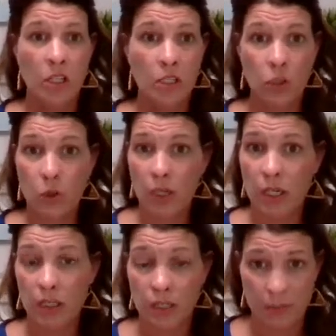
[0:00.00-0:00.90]

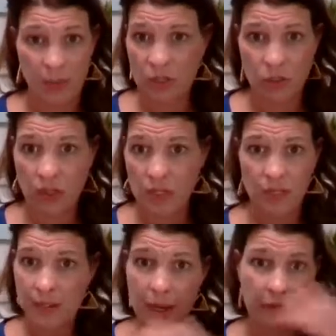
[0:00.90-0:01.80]
your
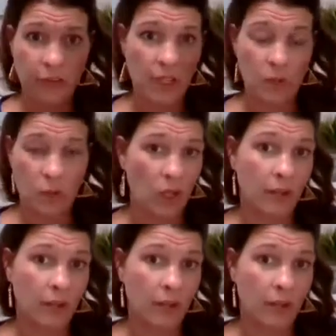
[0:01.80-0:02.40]
specialist is not friends with